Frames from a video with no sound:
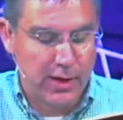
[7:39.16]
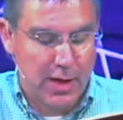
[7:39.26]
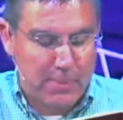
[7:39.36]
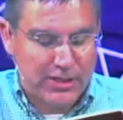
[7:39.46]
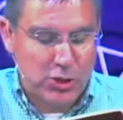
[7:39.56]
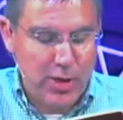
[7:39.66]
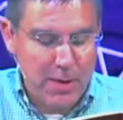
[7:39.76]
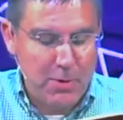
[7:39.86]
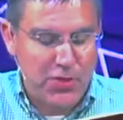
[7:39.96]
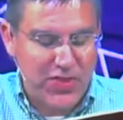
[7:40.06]
But to
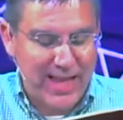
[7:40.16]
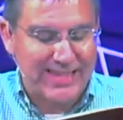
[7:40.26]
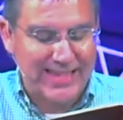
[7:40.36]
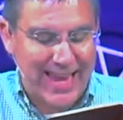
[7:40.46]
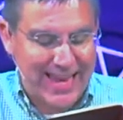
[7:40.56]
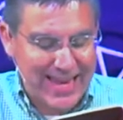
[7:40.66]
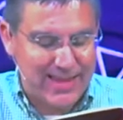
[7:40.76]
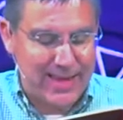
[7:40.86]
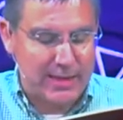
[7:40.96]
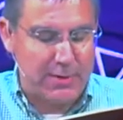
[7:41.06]
him who thinks
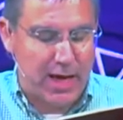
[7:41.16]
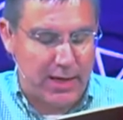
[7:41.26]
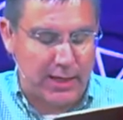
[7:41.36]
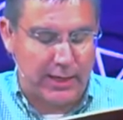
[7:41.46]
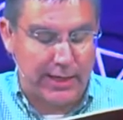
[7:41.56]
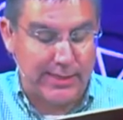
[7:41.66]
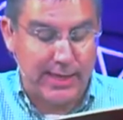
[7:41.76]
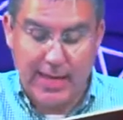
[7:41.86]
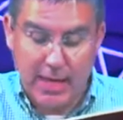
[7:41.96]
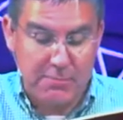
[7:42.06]
anything to be unclean, to
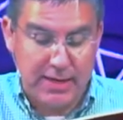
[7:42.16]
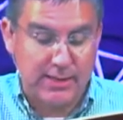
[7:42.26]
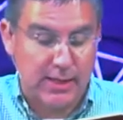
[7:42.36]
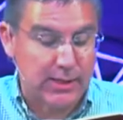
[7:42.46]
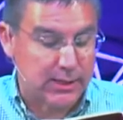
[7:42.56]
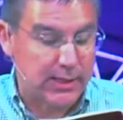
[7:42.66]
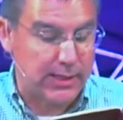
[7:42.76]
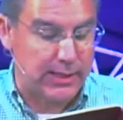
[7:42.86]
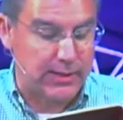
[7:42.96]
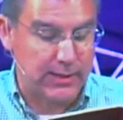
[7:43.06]
him it is
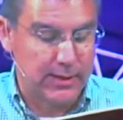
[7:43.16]
unclean.